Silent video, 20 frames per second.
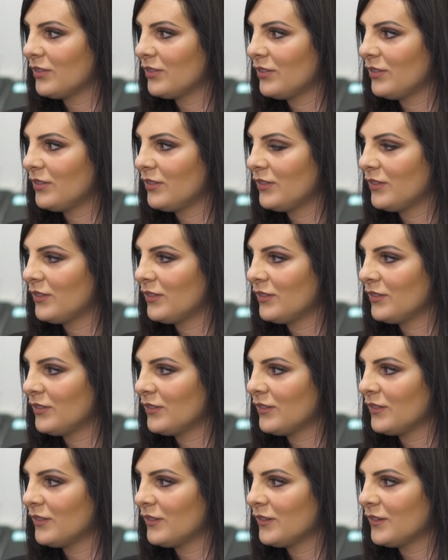
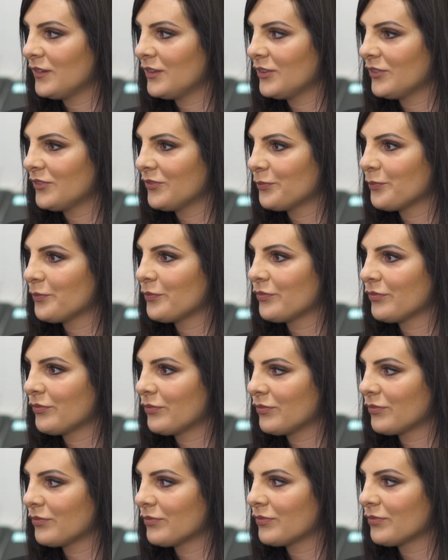
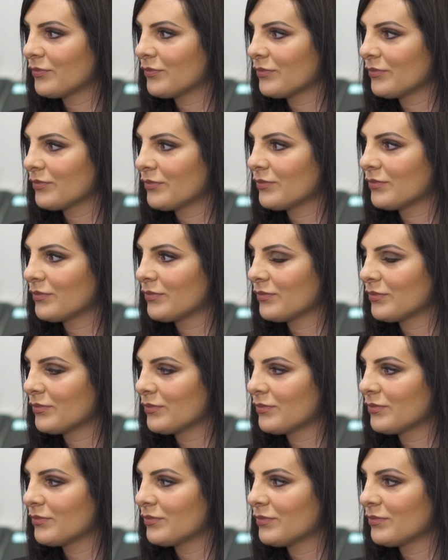
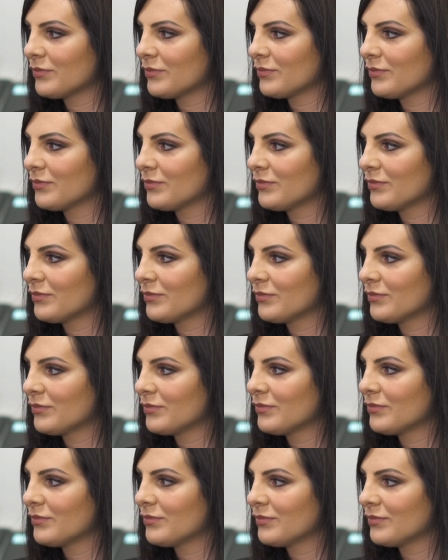
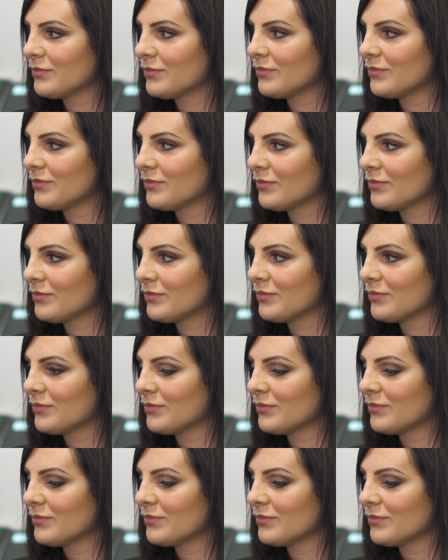
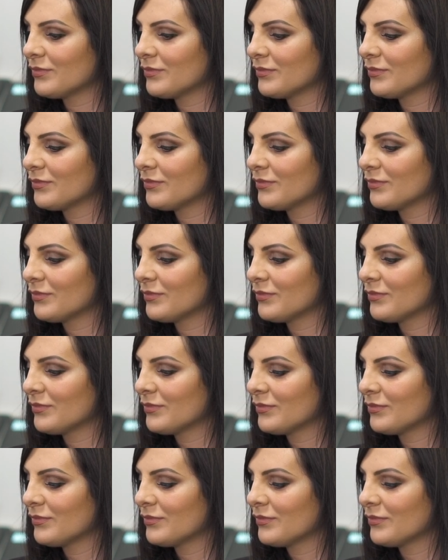
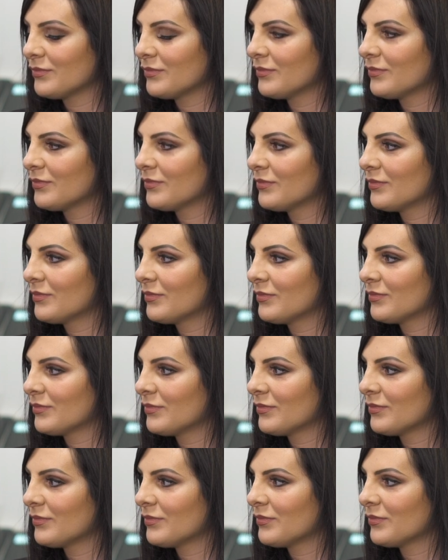
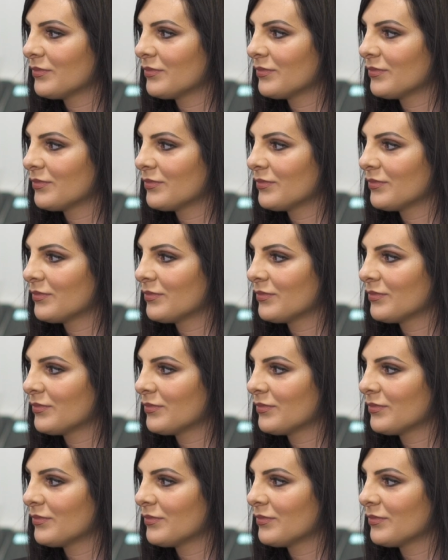(not speaking)